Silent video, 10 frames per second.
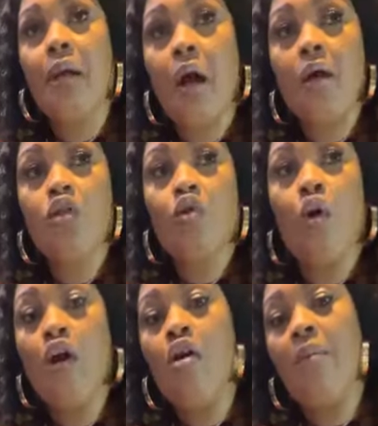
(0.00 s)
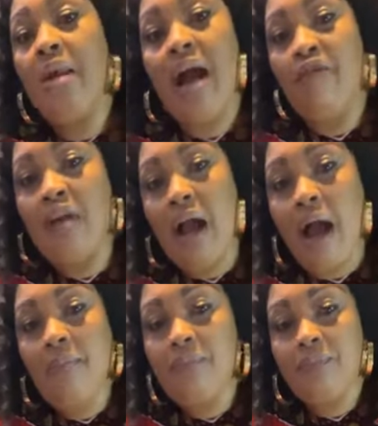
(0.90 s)
Because growing up in
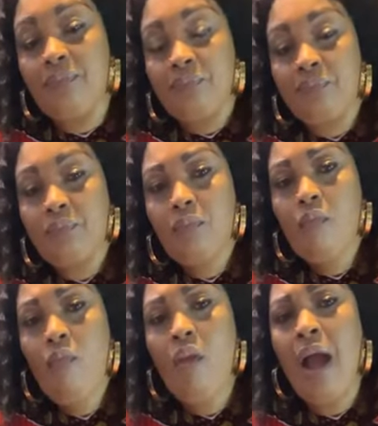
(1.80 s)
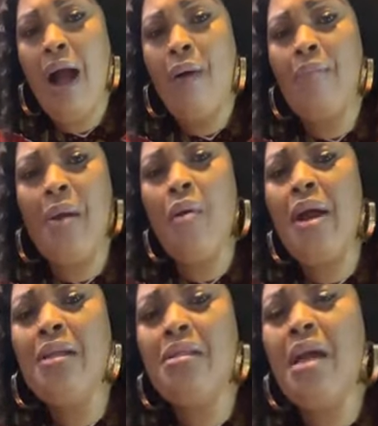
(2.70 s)
Africa, our
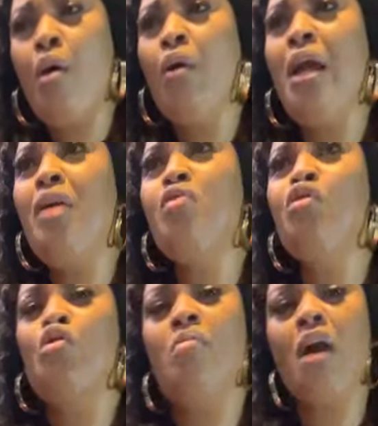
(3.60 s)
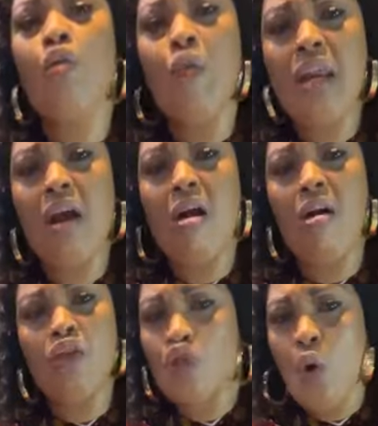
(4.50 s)
parents, they only used to make we the
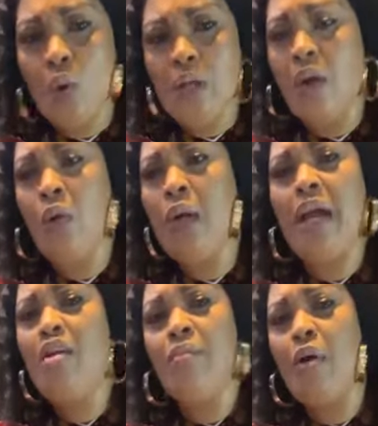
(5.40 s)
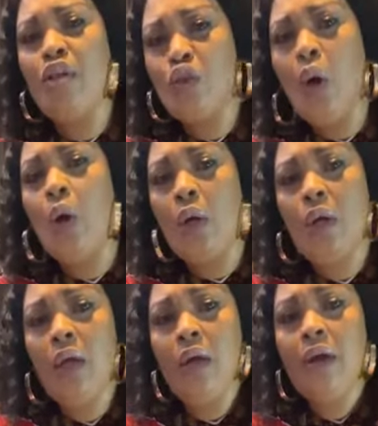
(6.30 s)
girls cook. They don't let the boys cook.
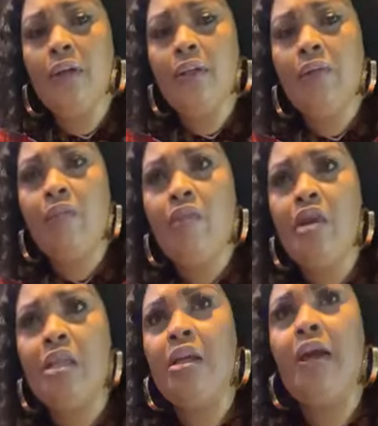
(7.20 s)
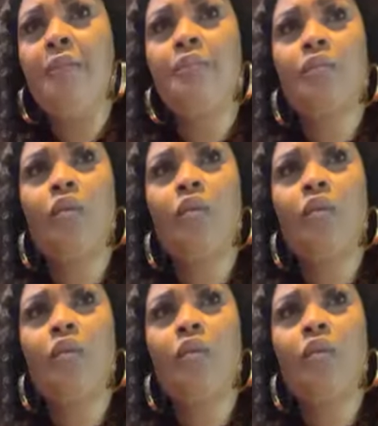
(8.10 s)
You see?